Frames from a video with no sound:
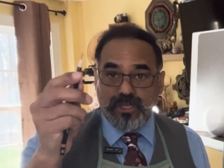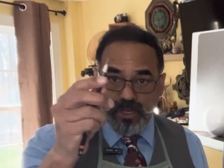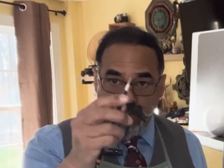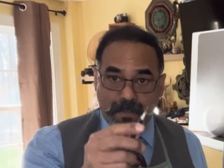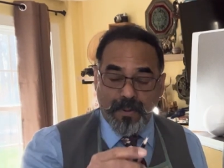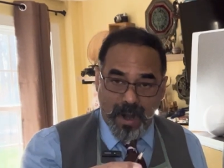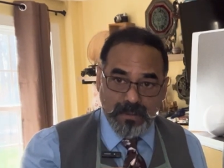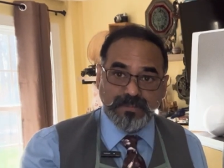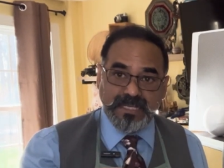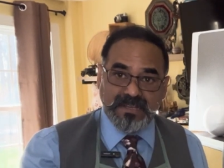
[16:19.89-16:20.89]
you will
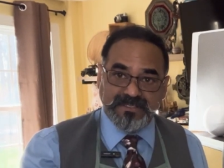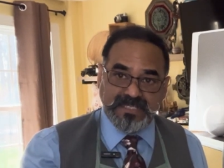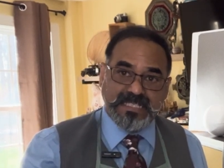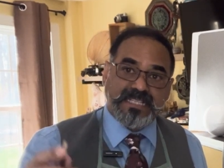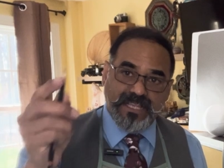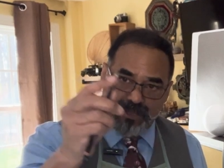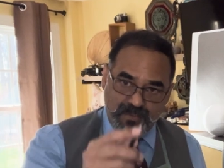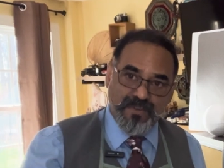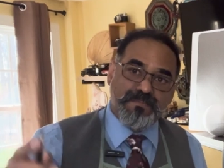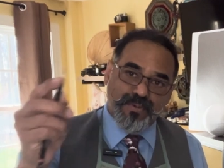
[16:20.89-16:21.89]
probably have seen that
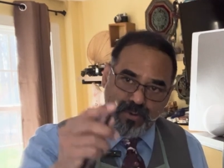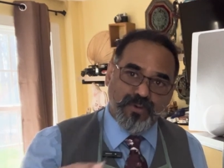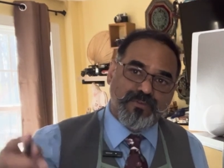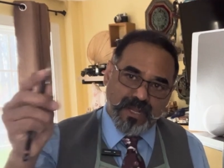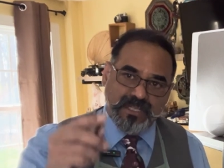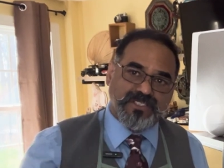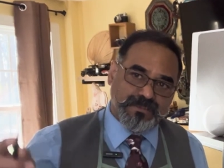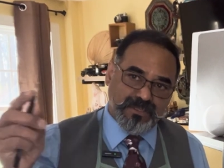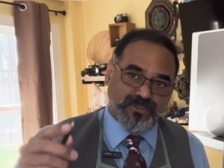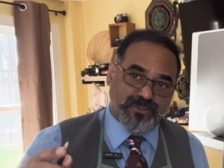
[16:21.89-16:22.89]
you've improved on
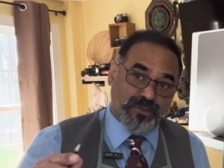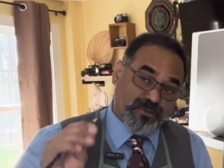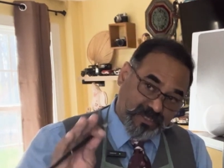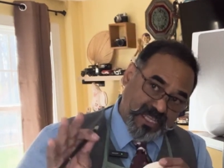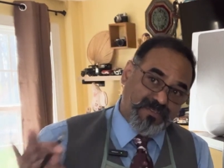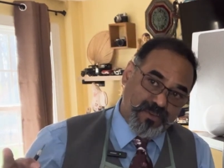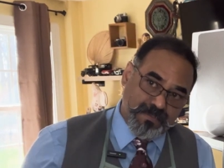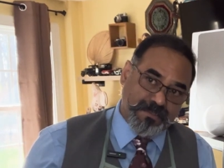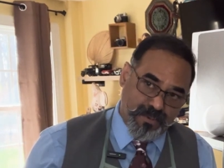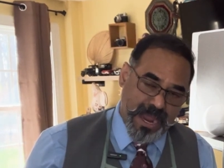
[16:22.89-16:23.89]
some of those circles if
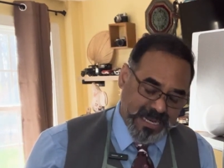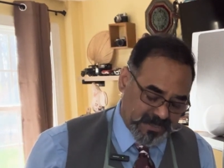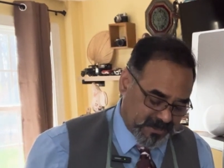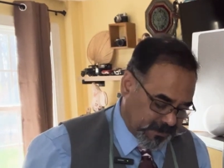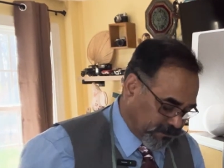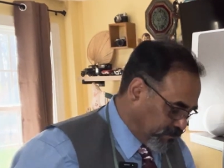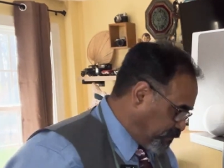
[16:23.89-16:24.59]
you've been practicing.